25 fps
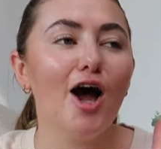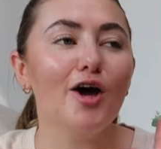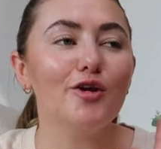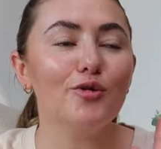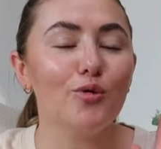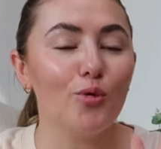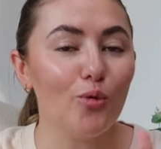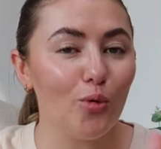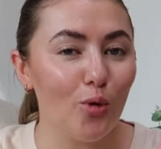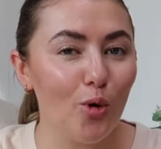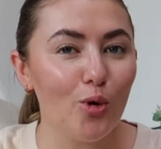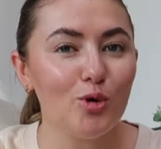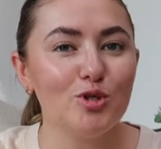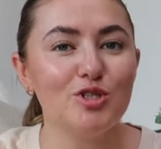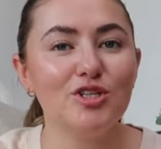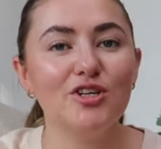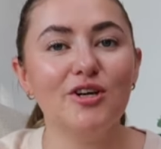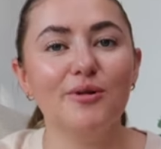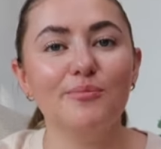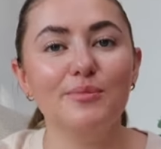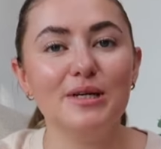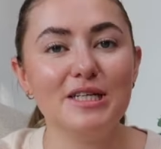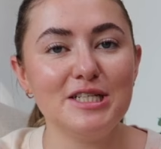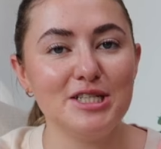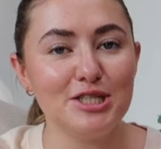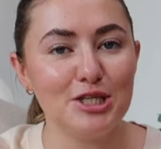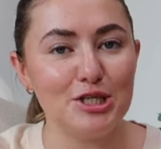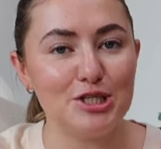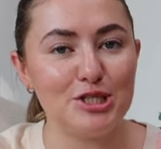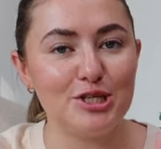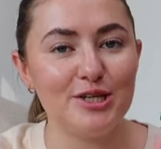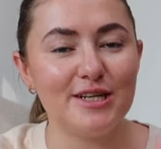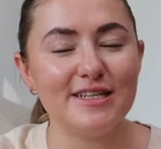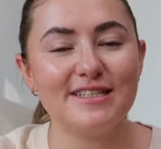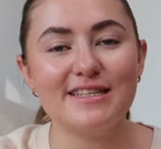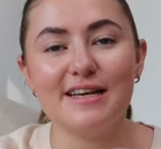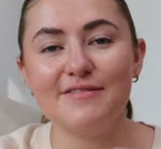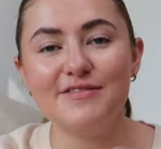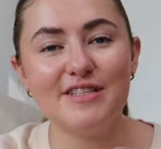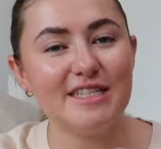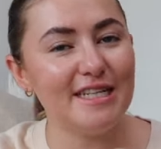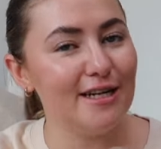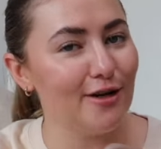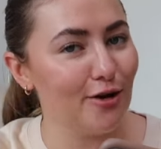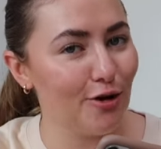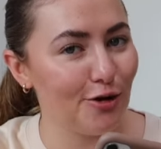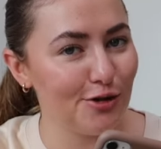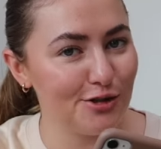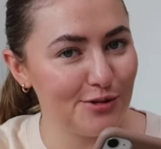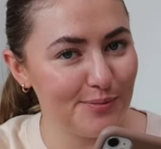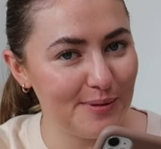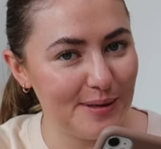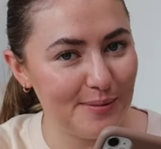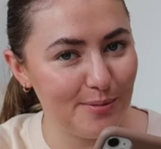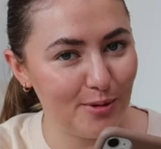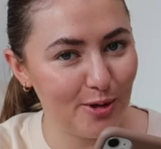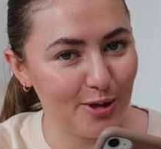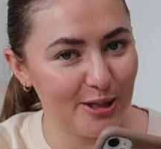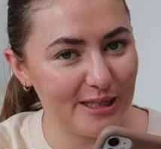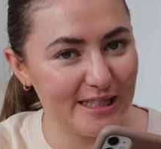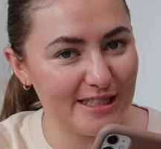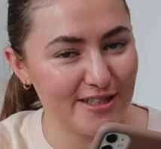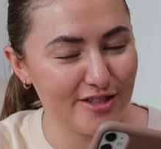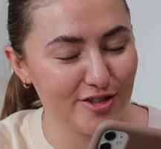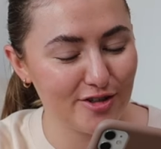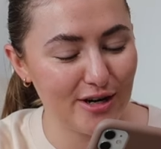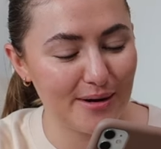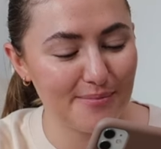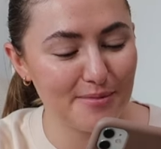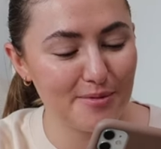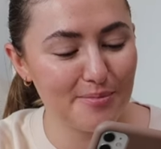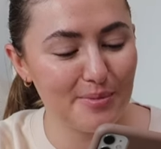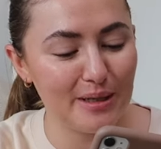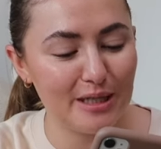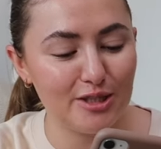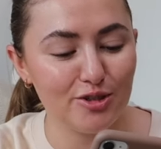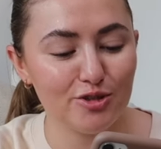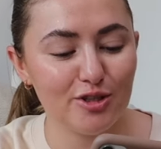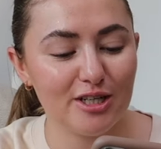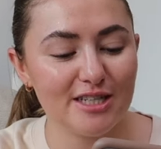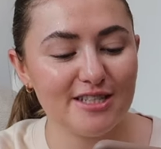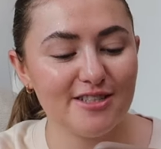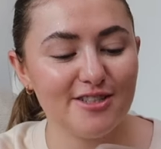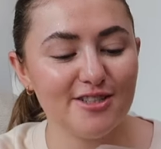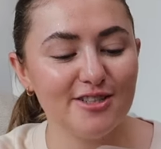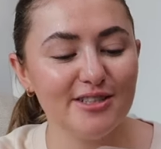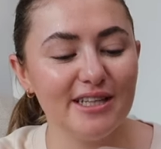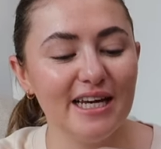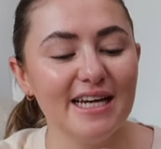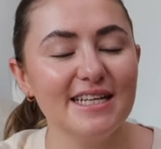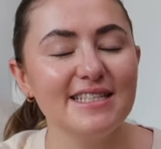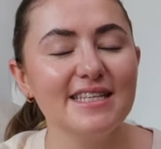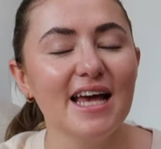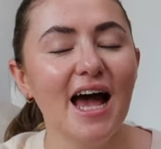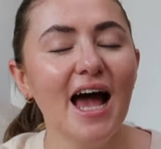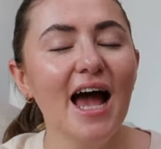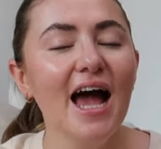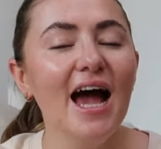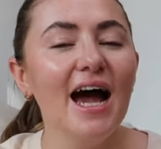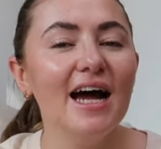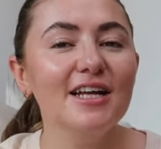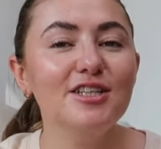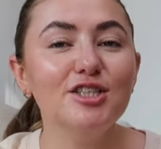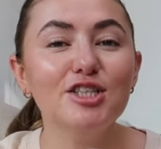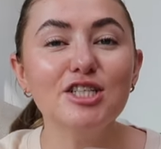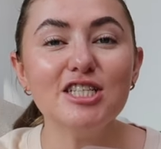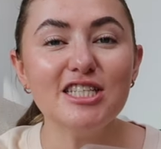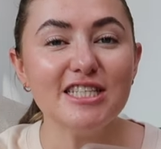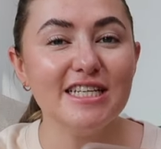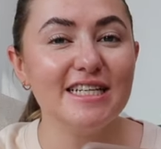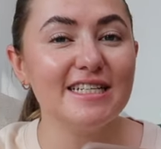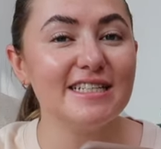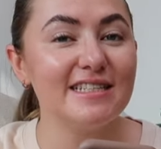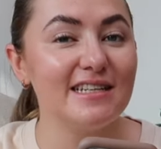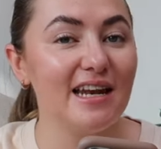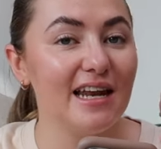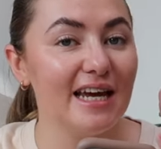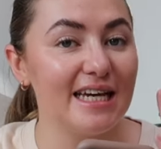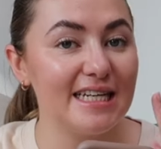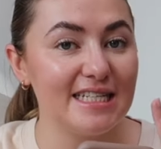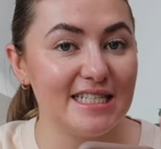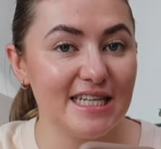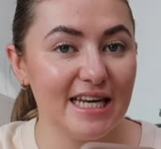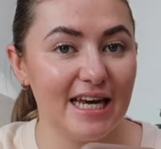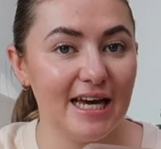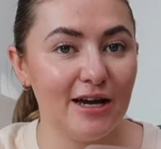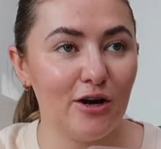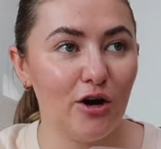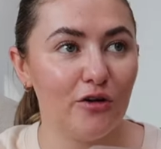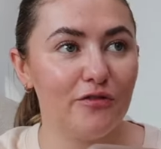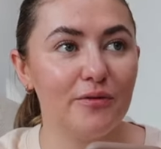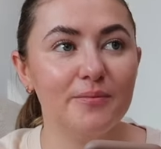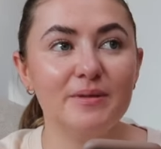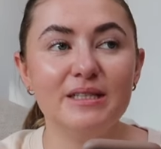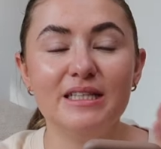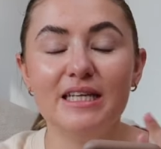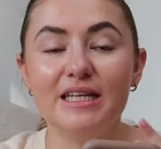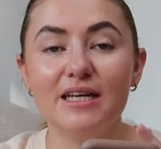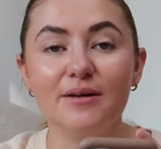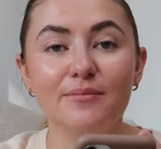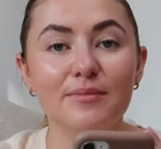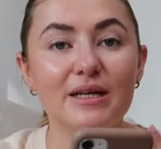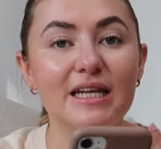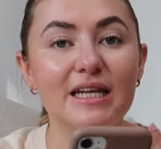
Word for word: an autumn to-do list. I've seen a lot of people on Instagram and Pinterest do this, and just things to like tick off. I mean, they can